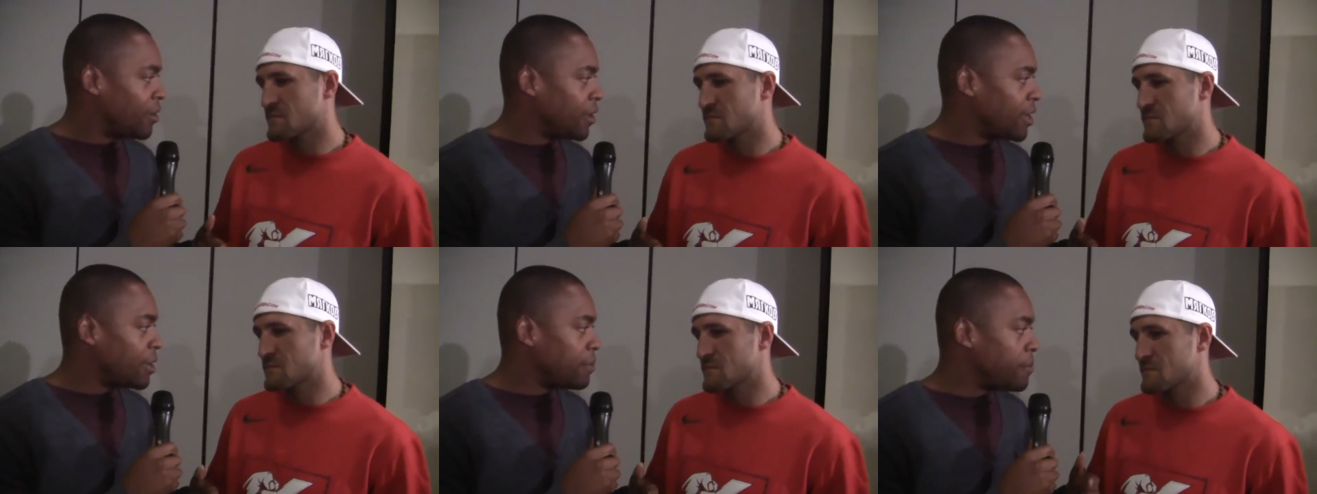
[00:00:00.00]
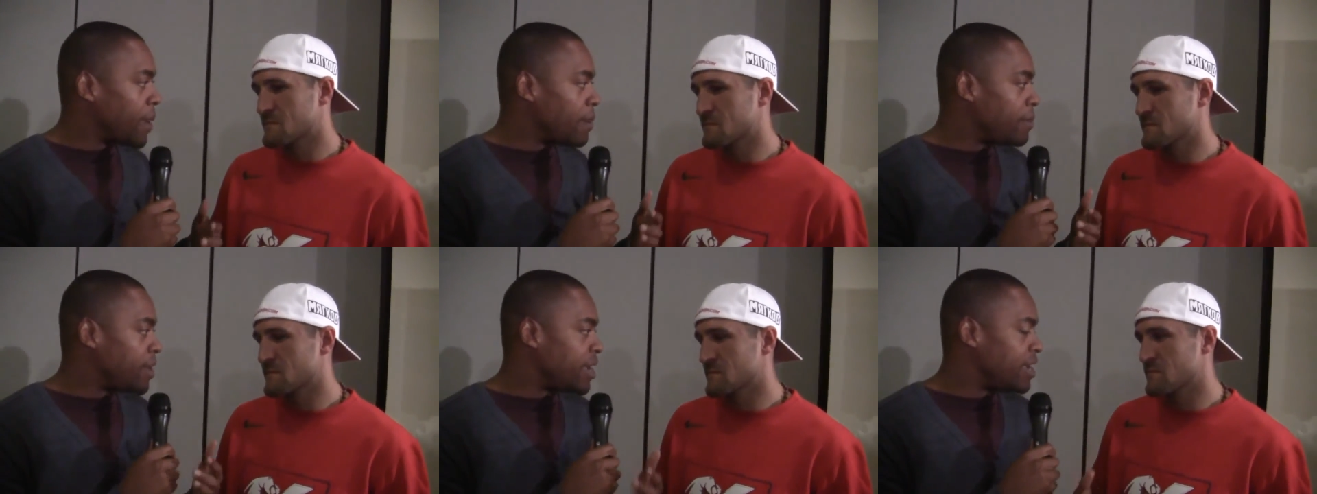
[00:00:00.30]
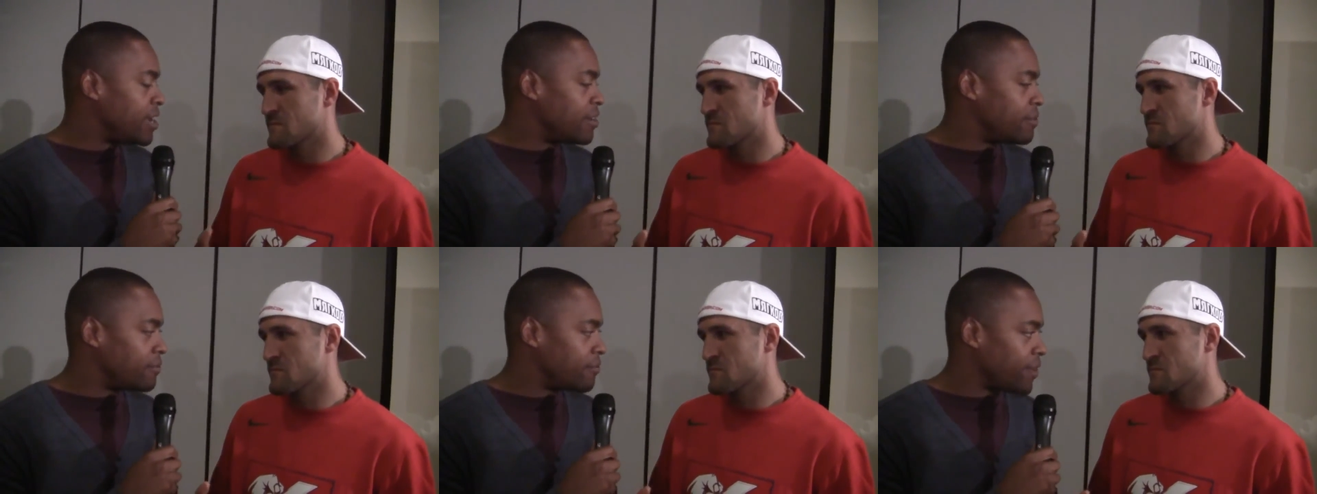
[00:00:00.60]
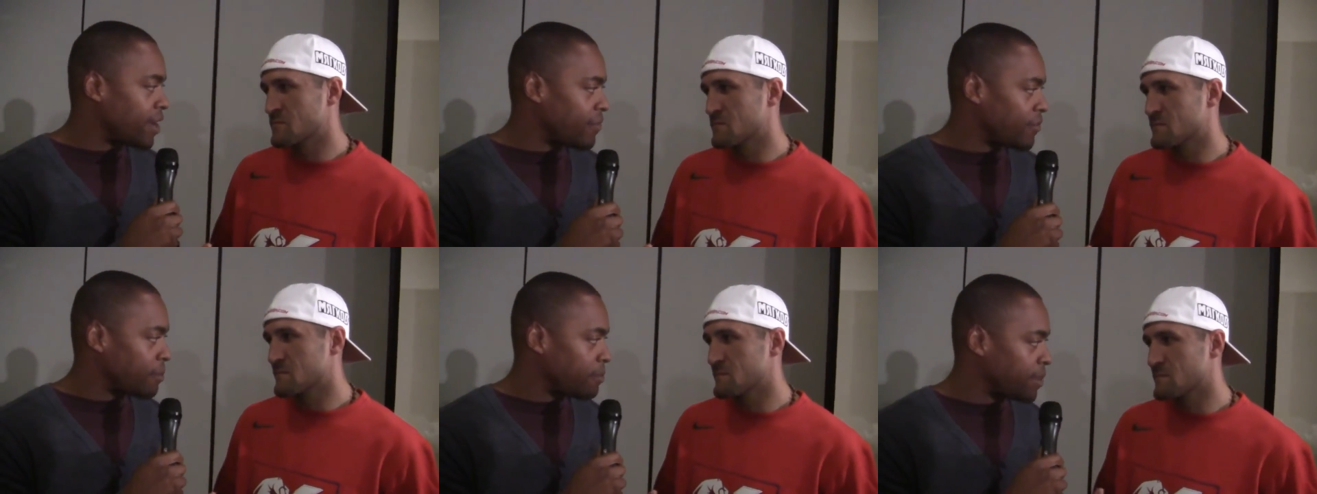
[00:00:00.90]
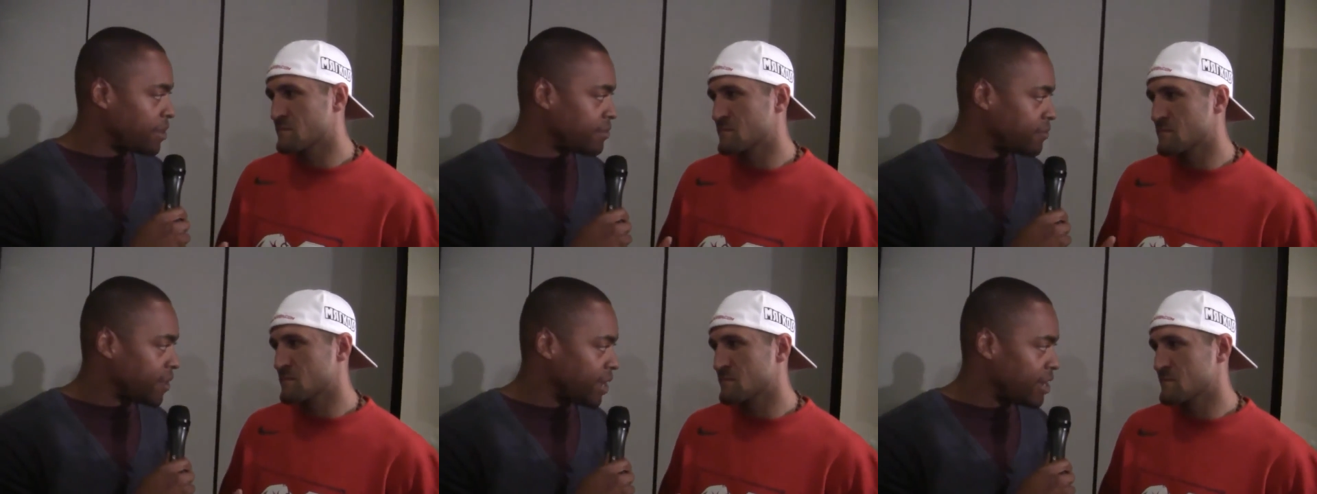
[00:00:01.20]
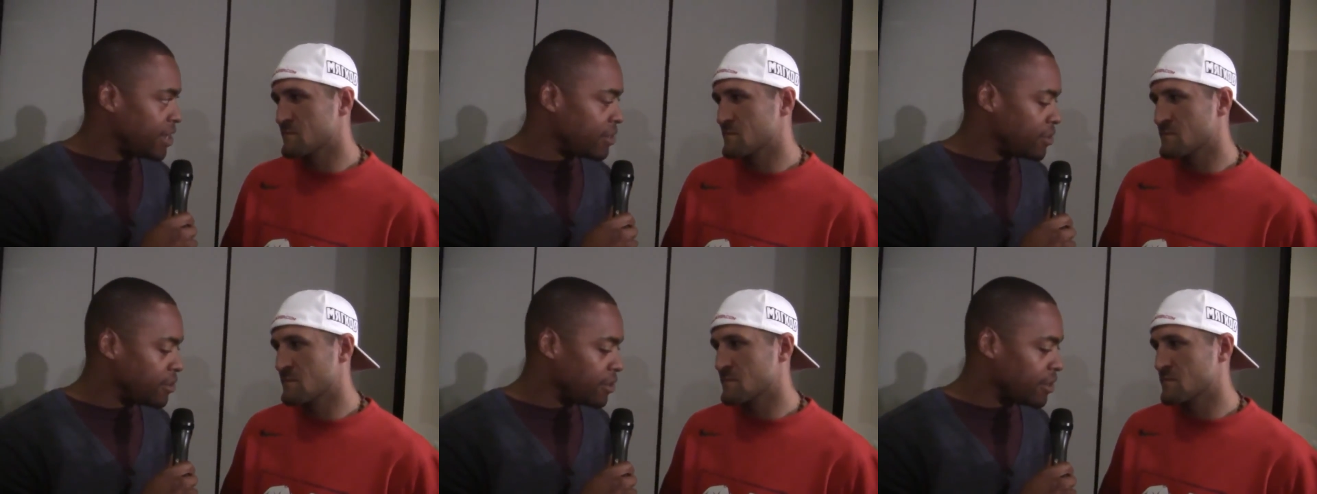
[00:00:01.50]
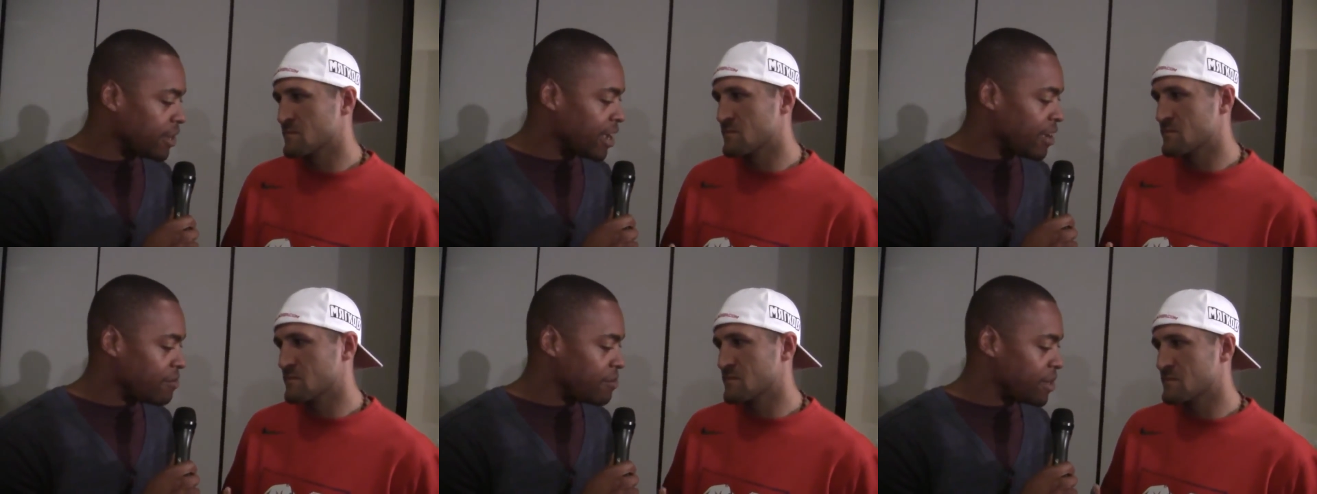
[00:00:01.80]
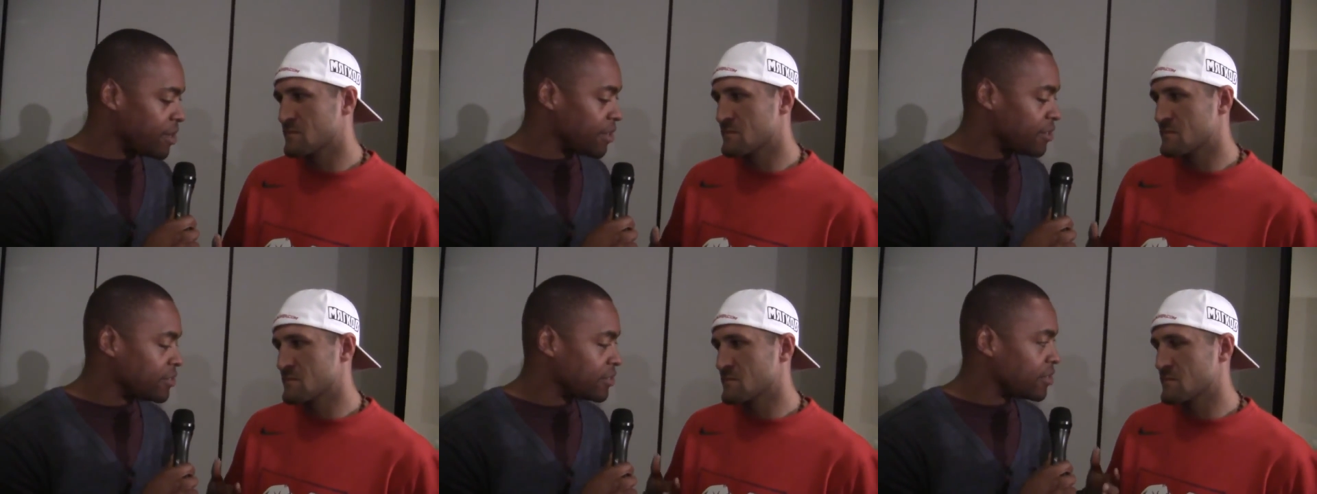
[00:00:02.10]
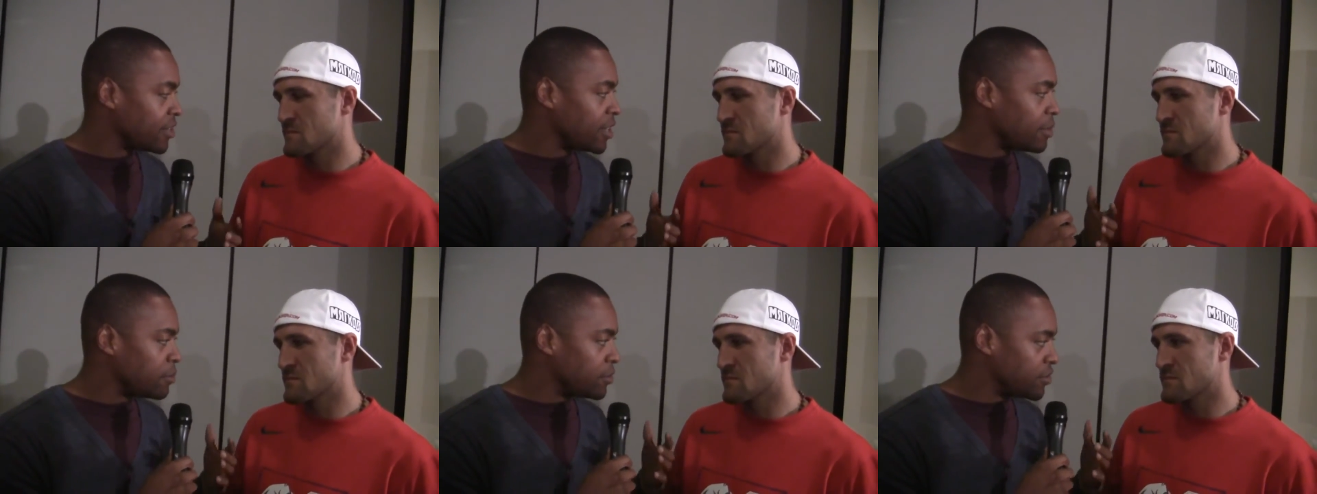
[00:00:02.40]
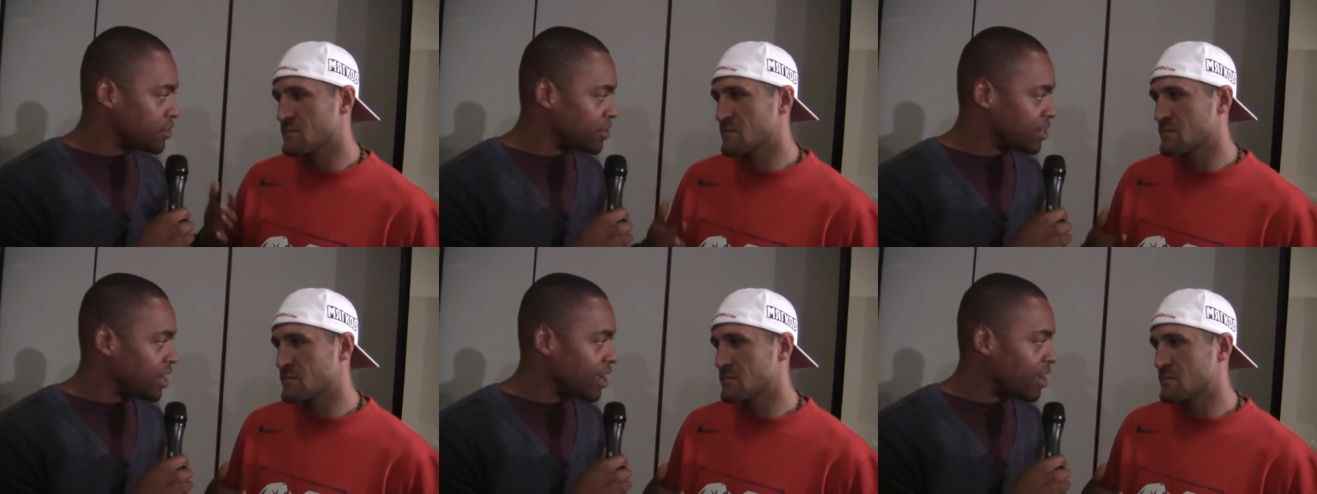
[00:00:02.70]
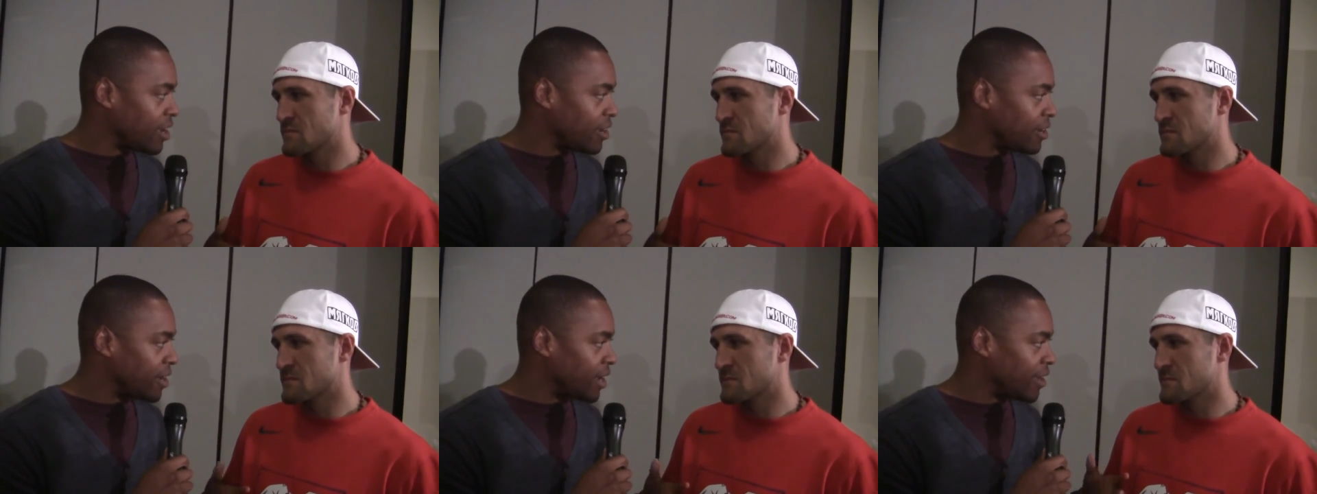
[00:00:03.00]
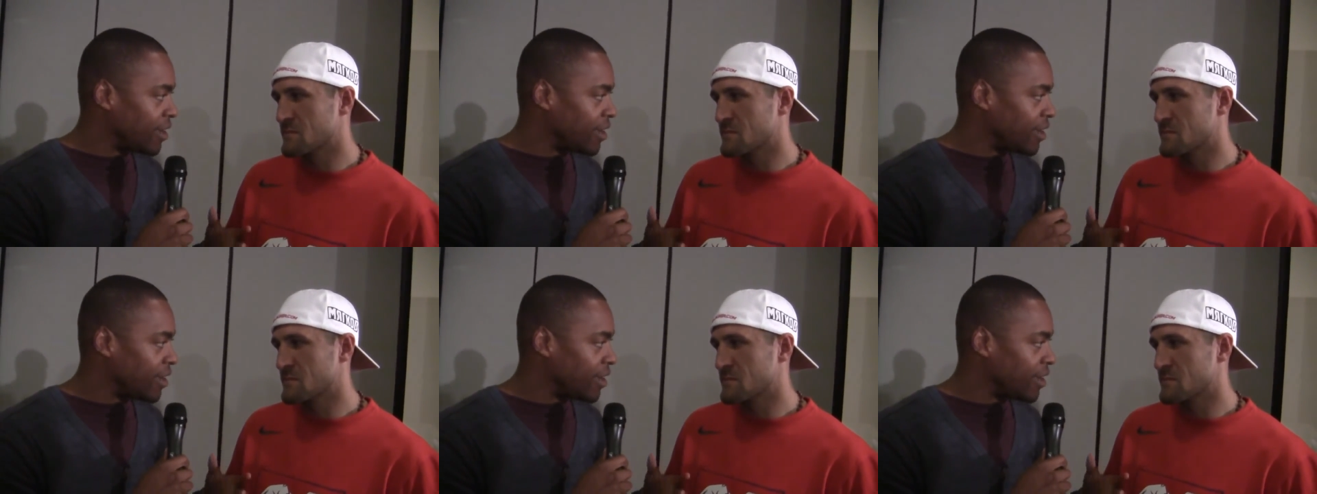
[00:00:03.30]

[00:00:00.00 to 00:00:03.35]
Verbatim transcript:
Speaker 1: He, maybe he didn't fight the best fight he could have because he was scared.